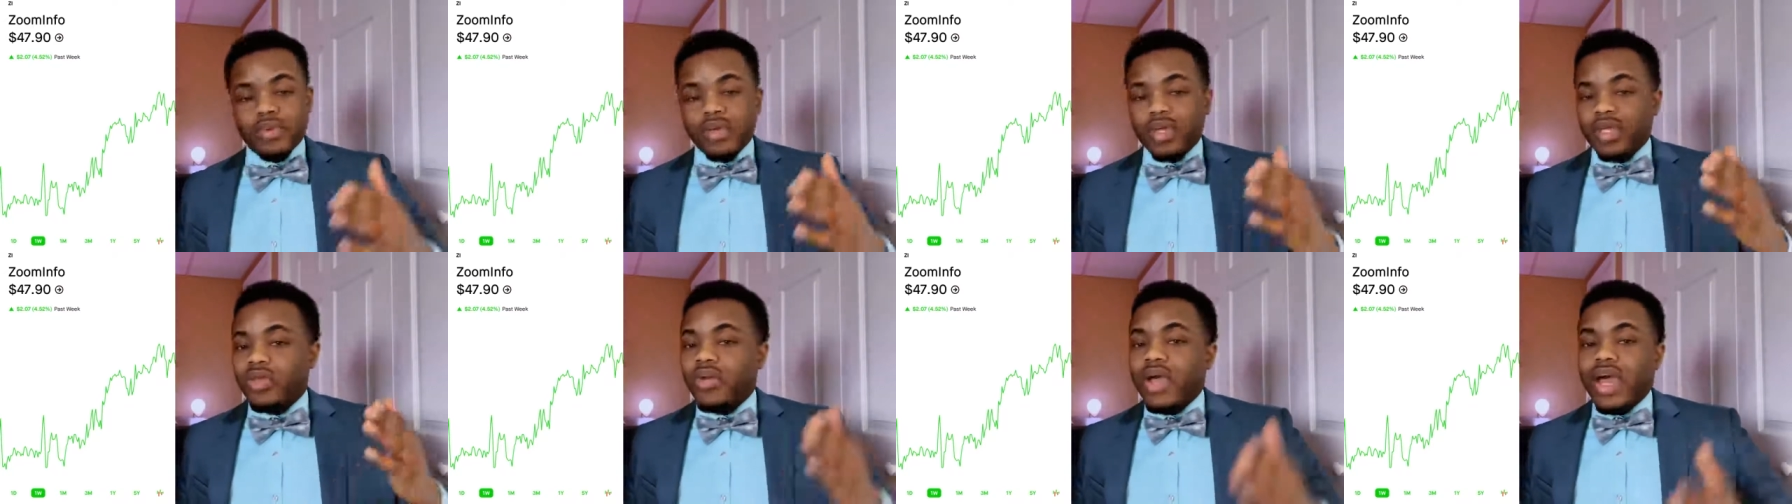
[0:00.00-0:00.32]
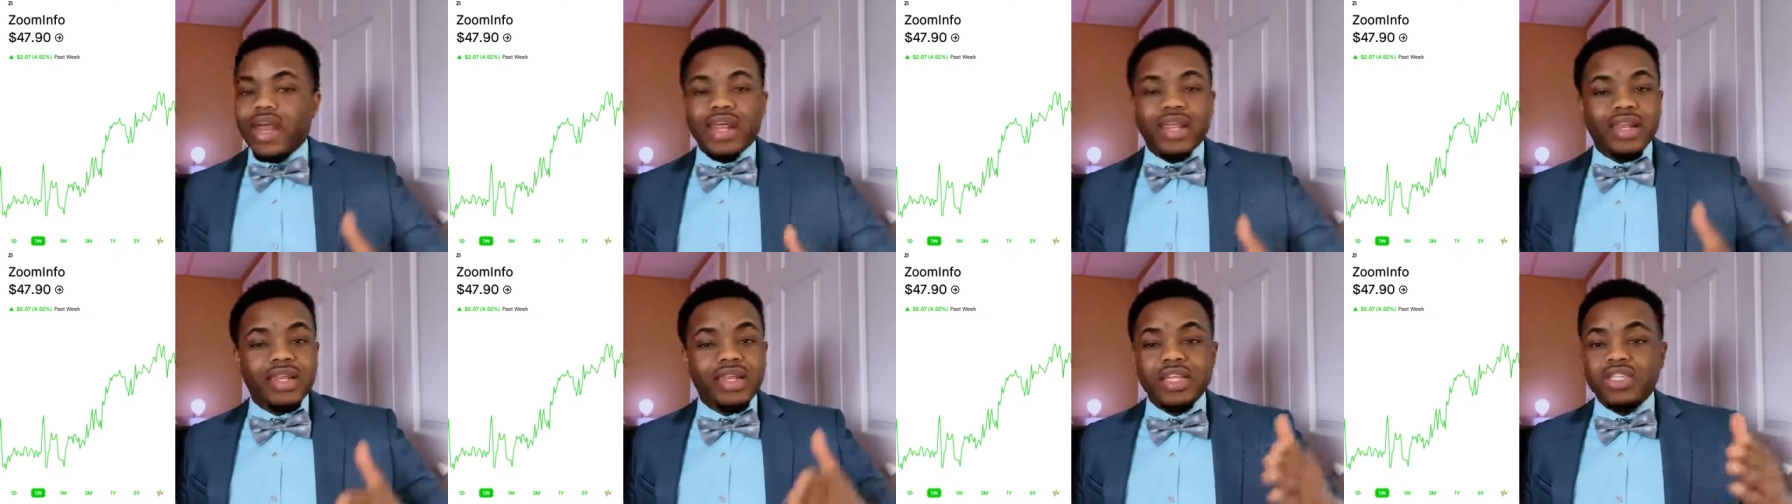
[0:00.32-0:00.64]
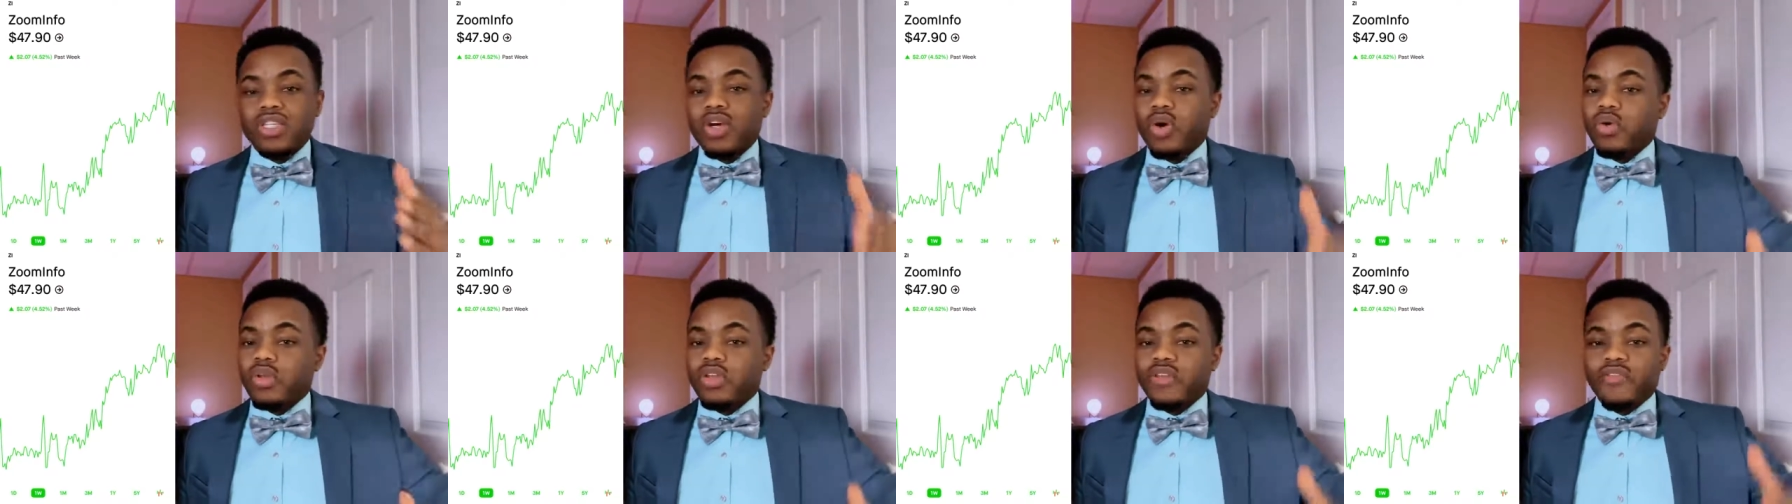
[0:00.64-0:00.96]
You got to at least
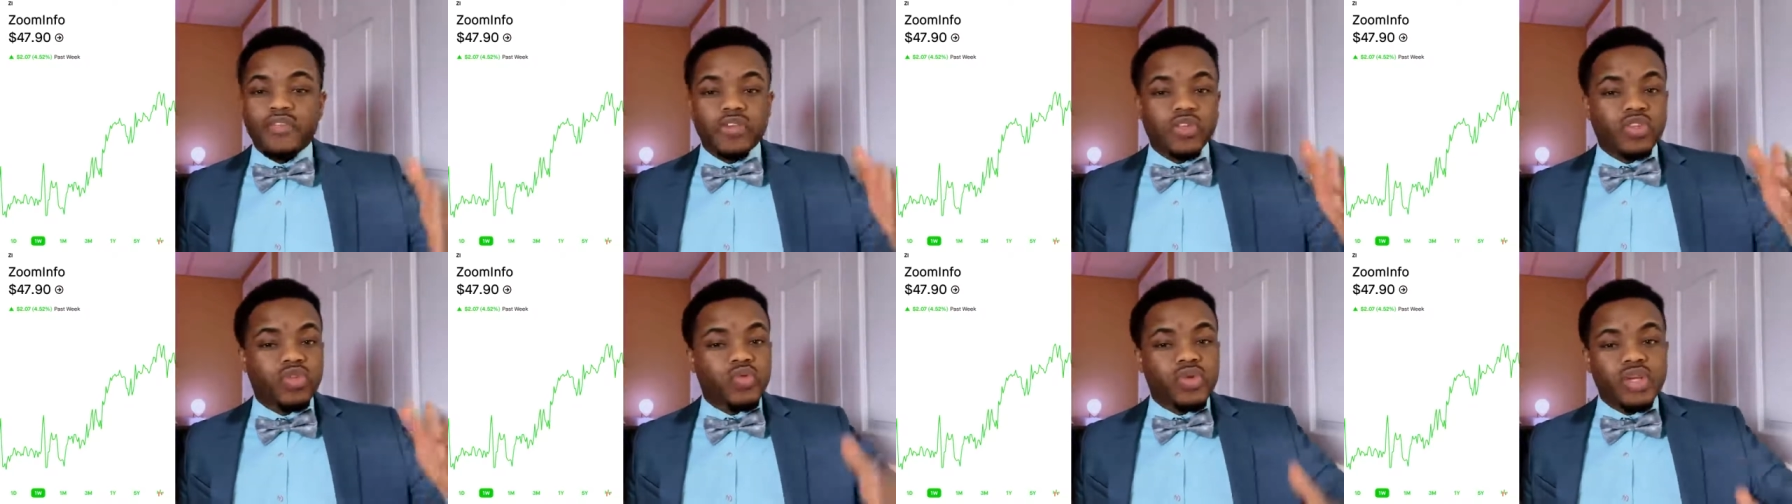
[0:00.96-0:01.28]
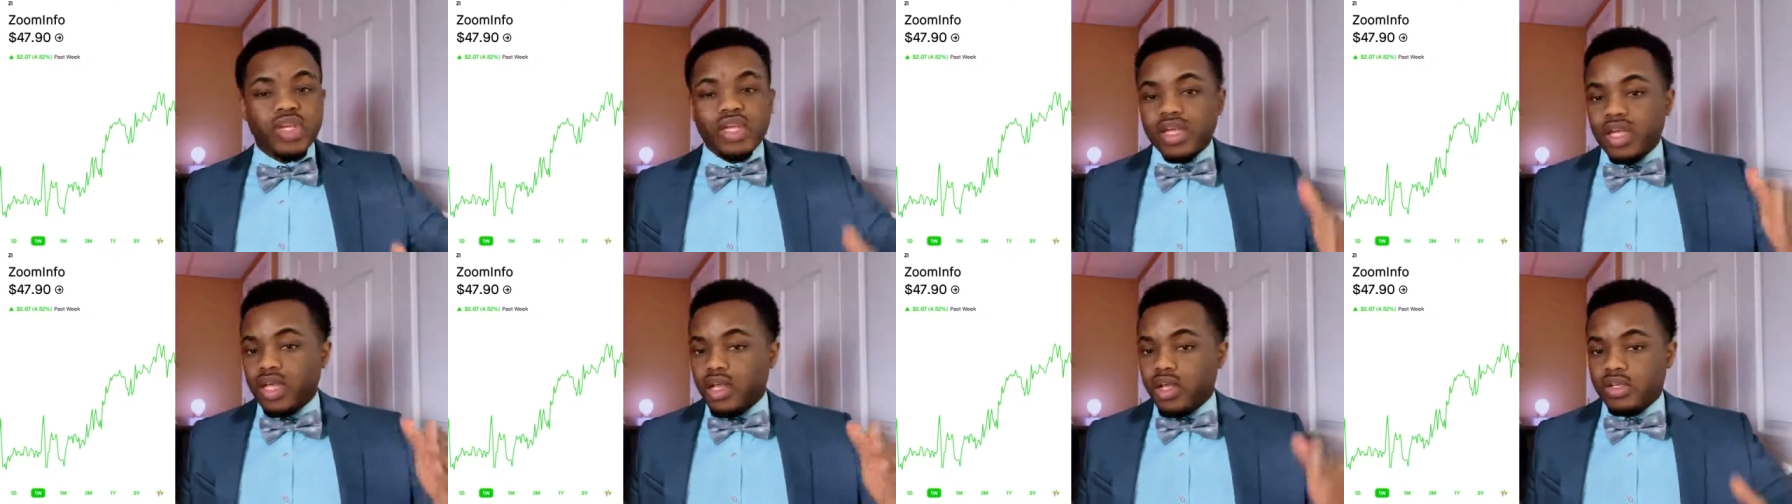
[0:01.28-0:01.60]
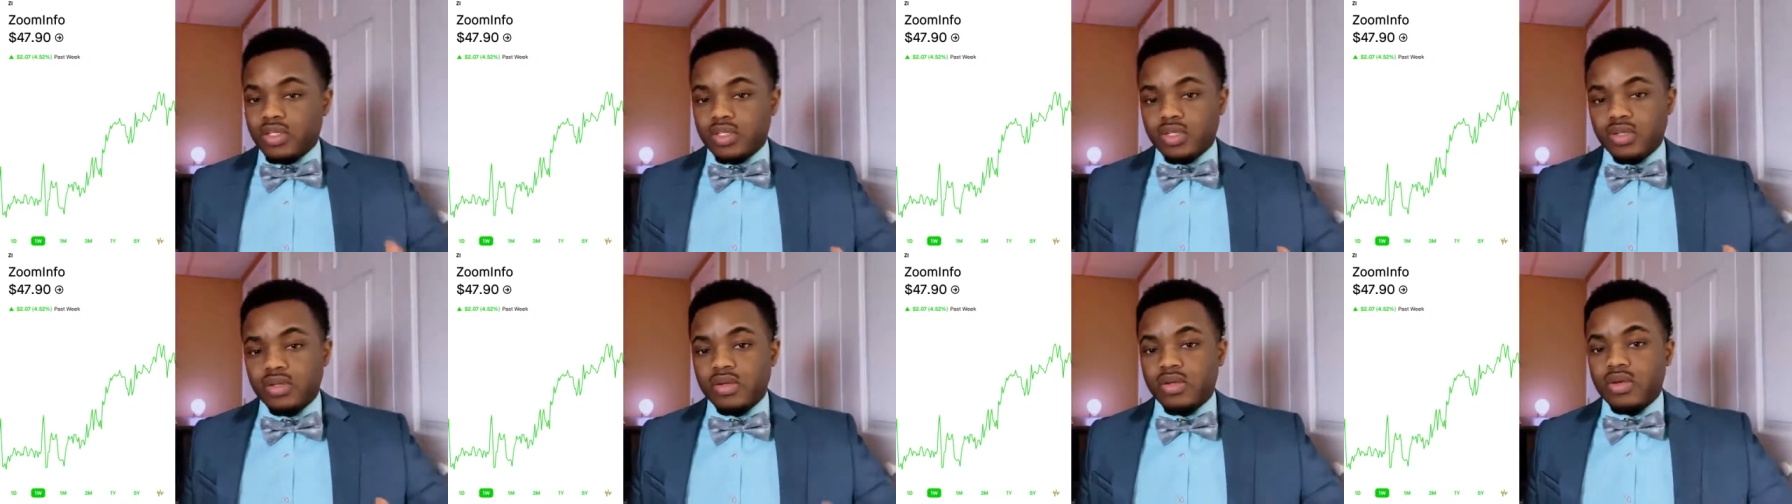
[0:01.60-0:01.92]
hold it for 3
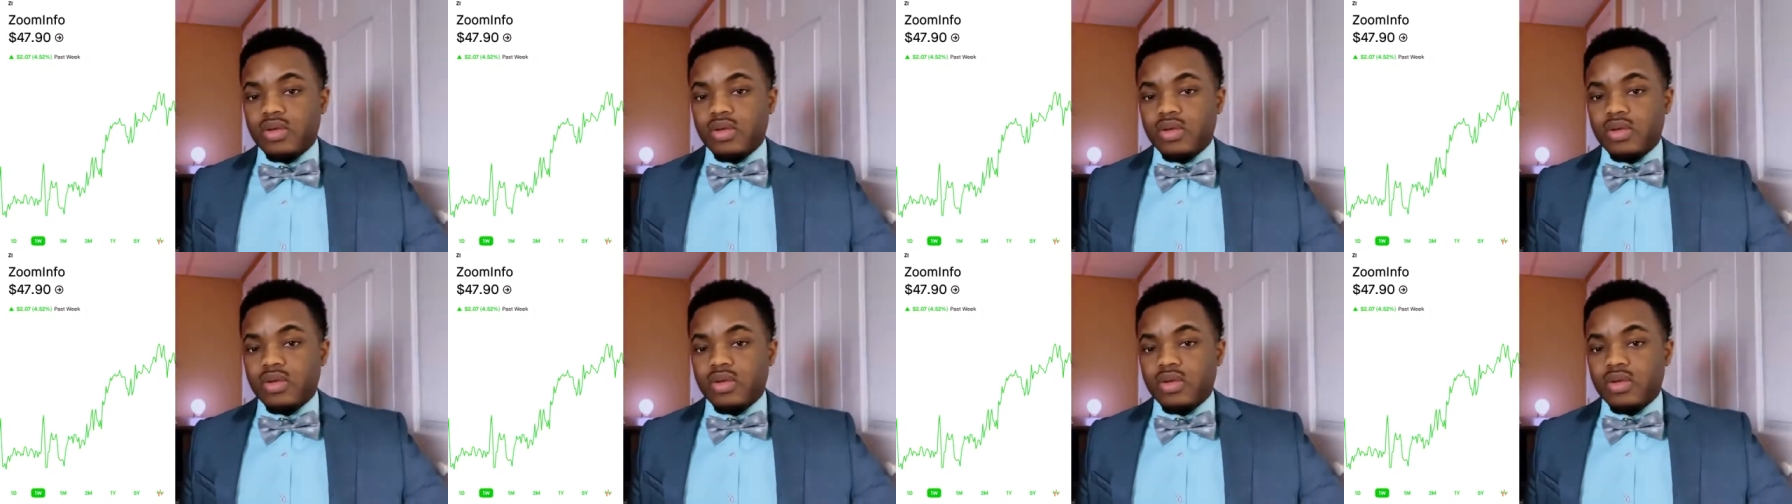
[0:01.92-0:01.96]
years.